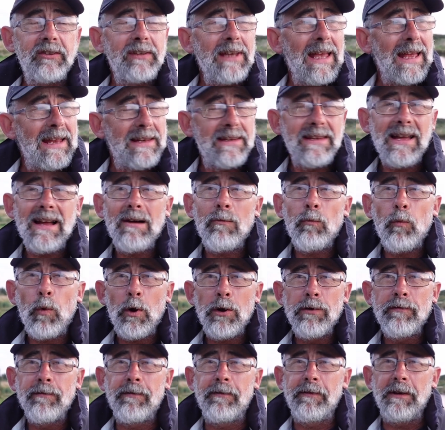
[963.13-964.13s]
Getting that
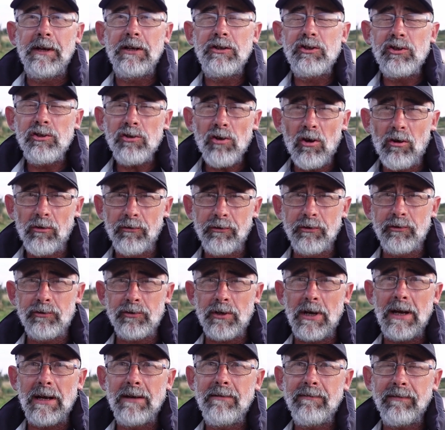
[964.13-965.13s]
one fish on the
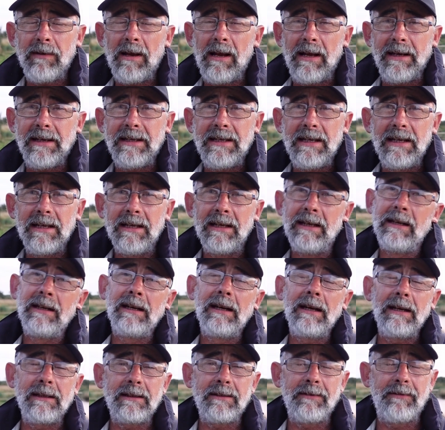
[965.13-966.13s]
dry fly
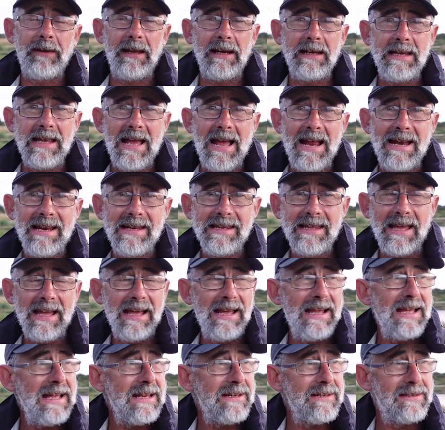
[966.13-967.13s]
at the very end
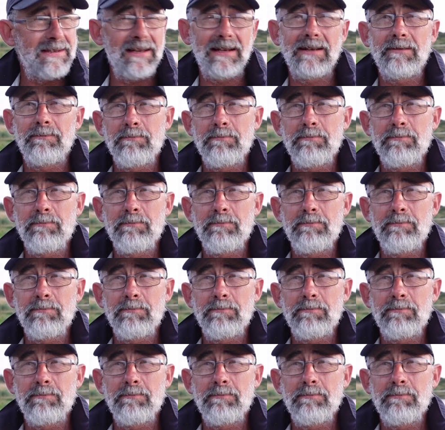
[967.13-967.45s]
there did